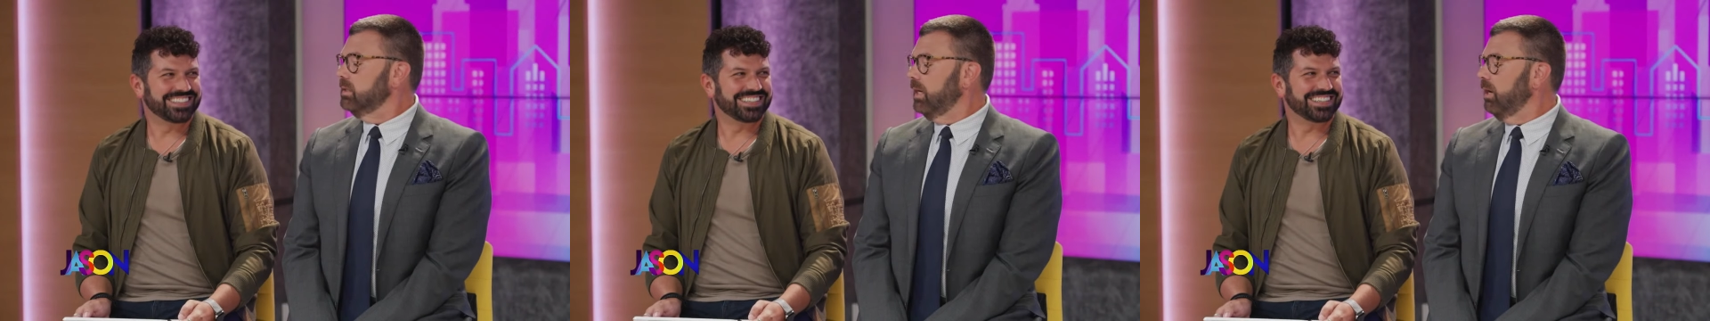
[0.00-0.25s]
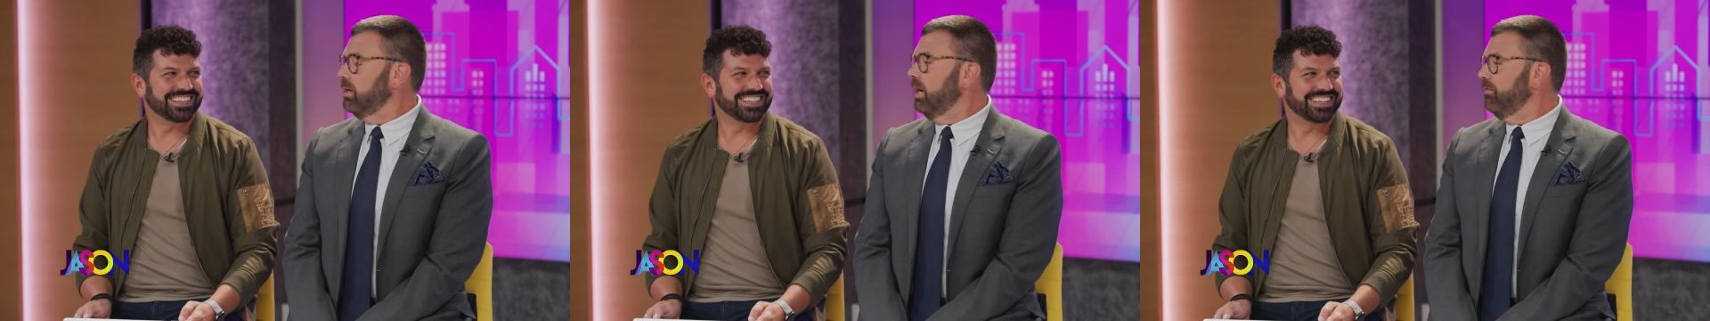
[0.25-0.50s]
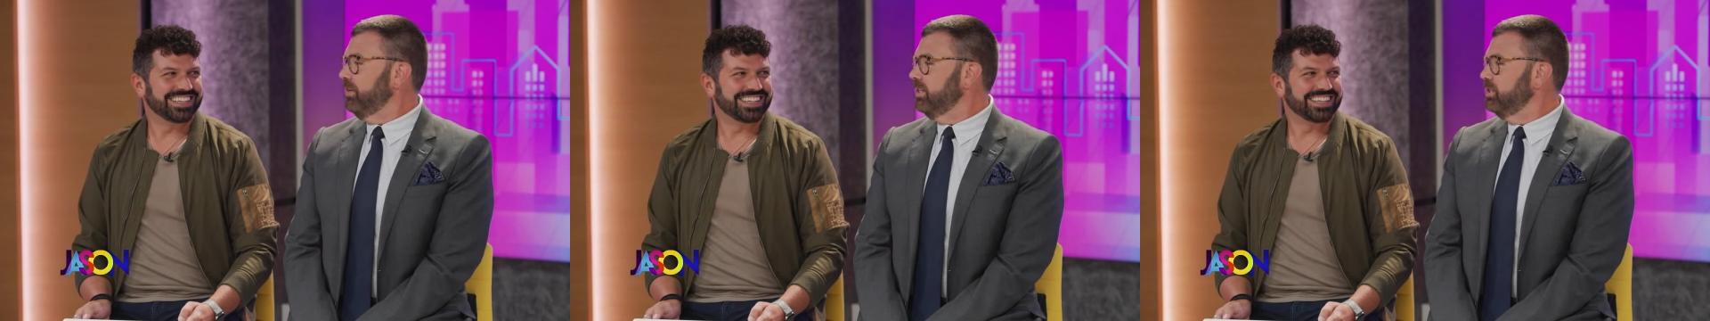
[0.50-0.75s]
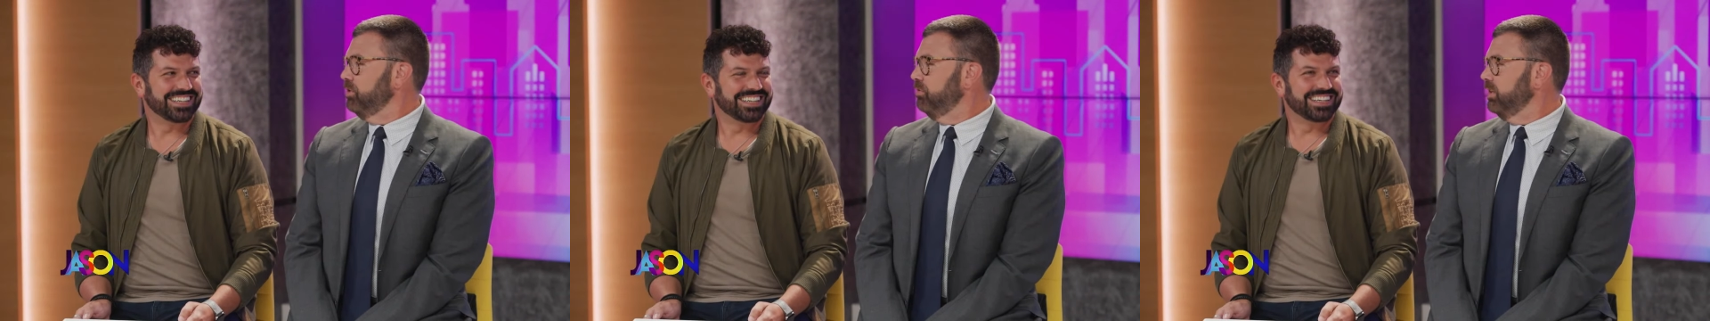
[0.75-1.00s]
Speaker 1: How
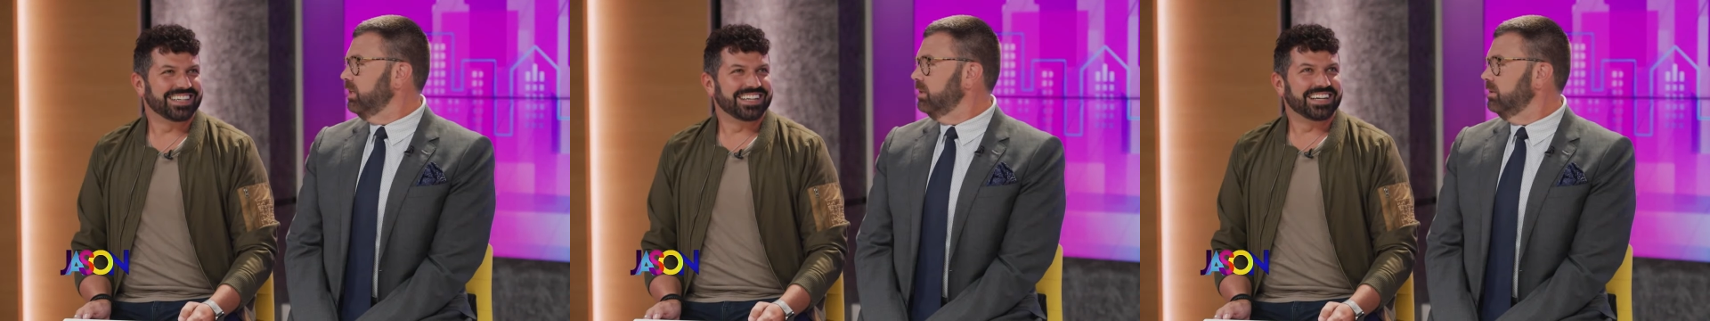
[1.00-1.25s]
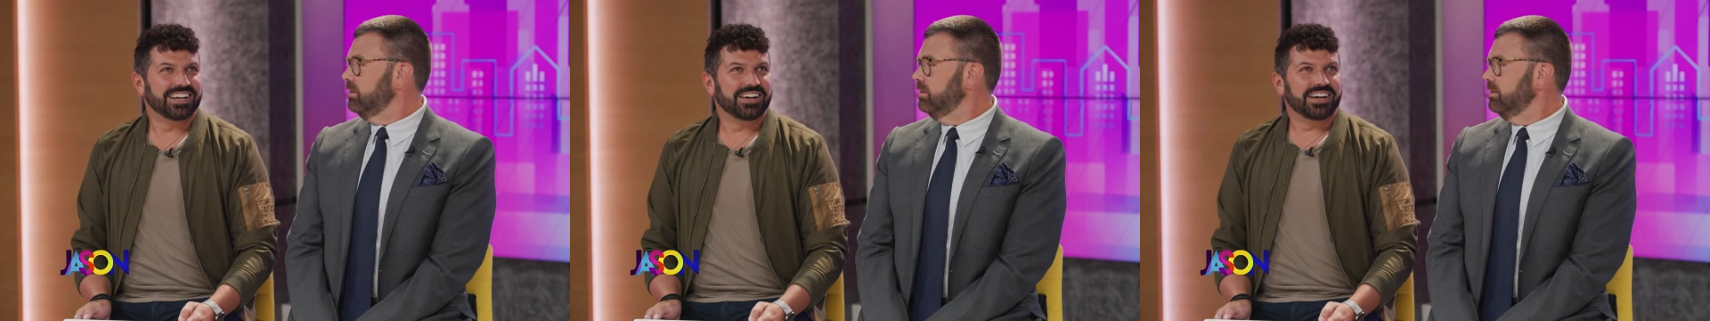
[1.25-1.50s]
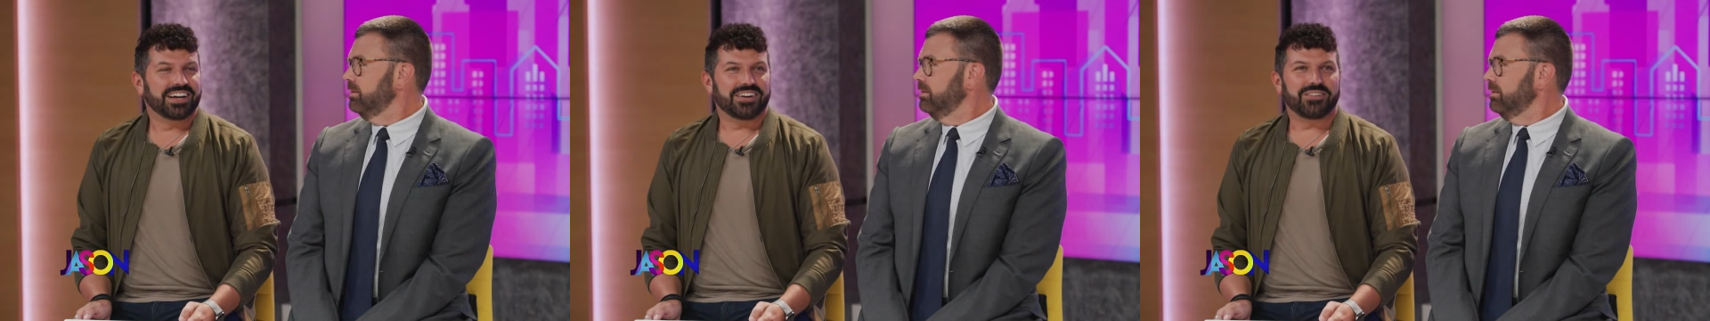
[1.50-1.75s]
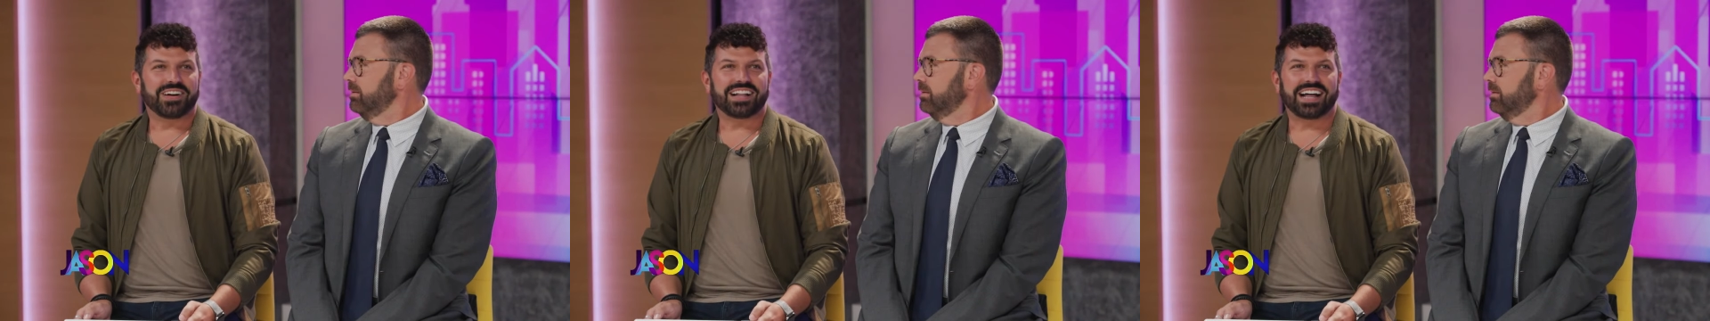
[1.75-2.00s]
confident do you feel?
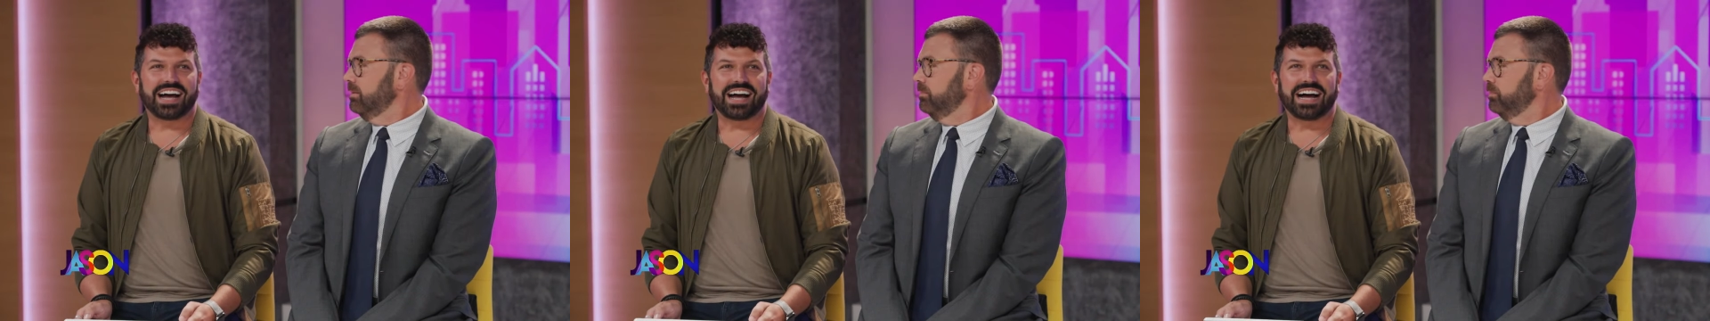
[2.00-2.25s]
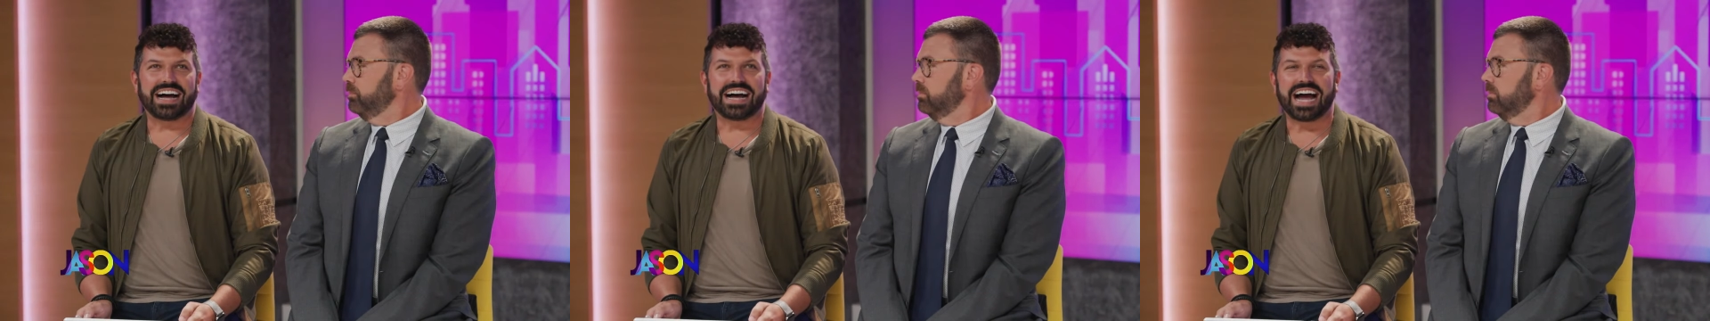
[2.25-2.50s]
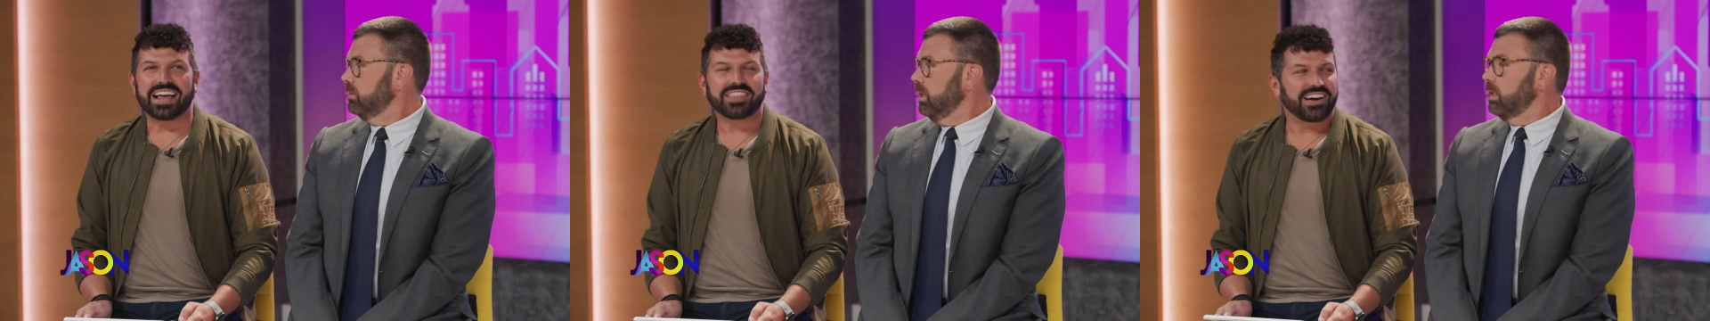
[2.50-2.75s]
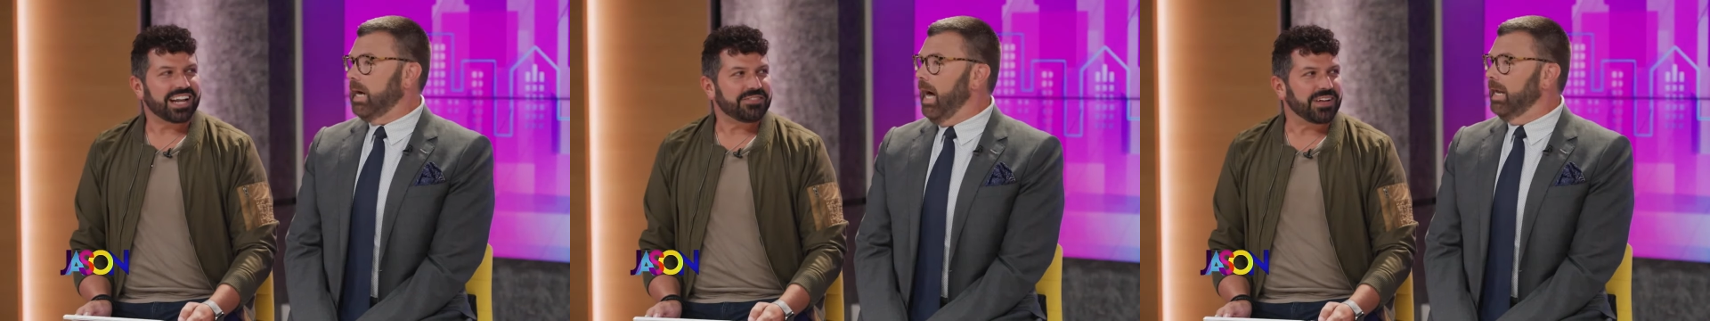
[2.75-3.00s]
Well, I
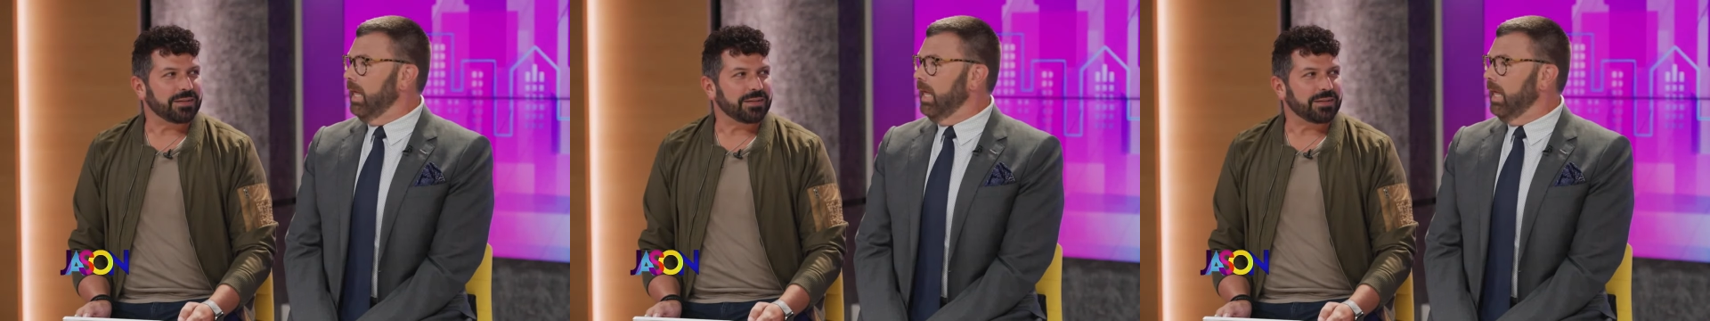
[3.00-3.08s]
thought.